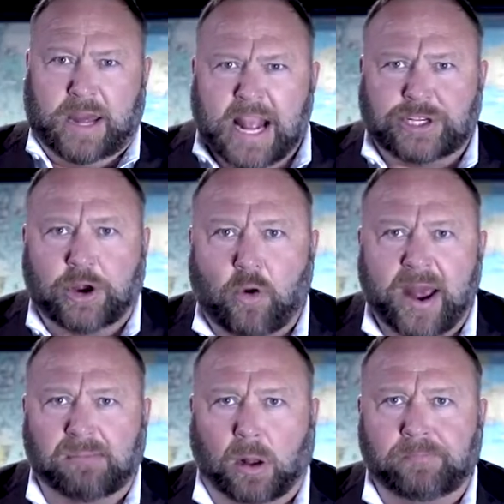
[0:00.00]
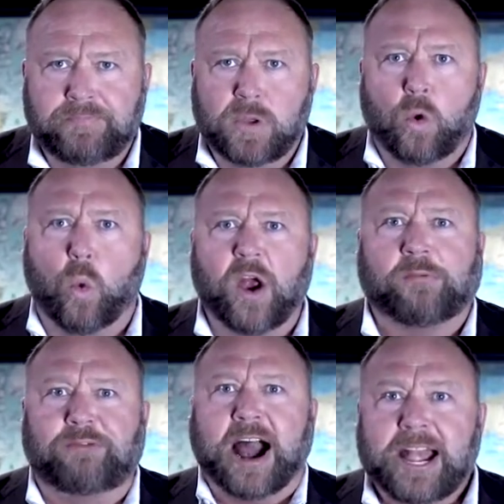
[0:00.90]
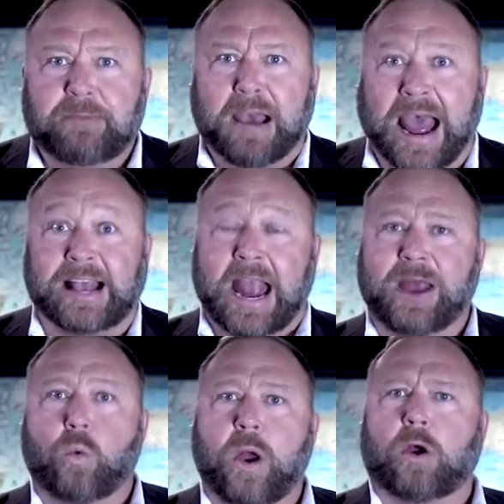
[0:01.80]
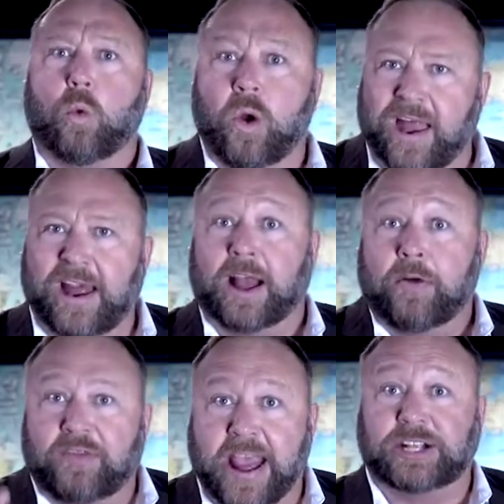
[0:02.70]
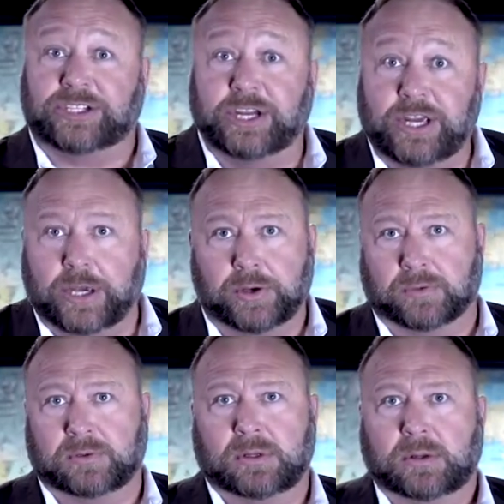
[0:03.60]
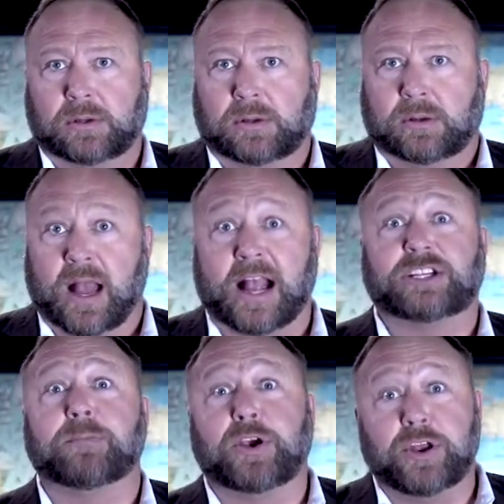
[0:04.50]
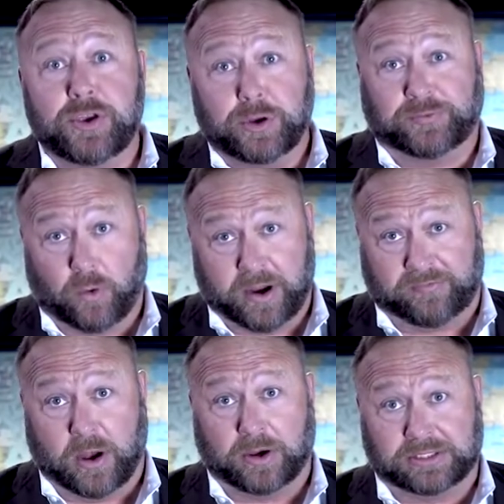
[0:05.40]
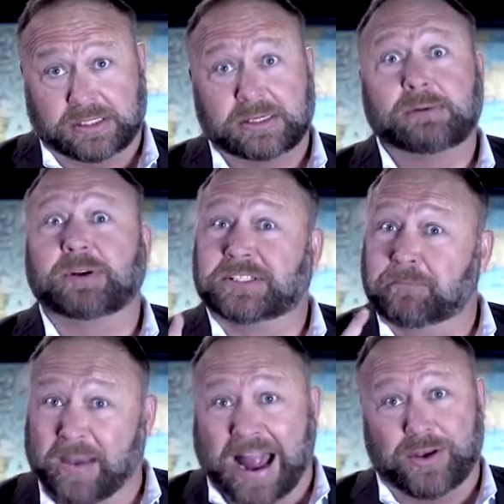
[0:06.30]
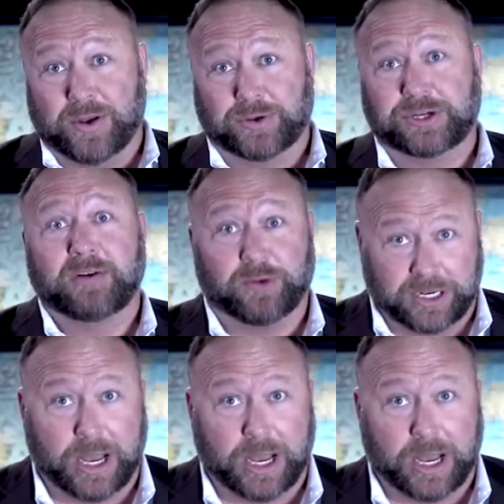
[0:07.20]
It's incredible. We're fighting back and we're winning thanks to you. I got some good news for you, folks, but some bad news for the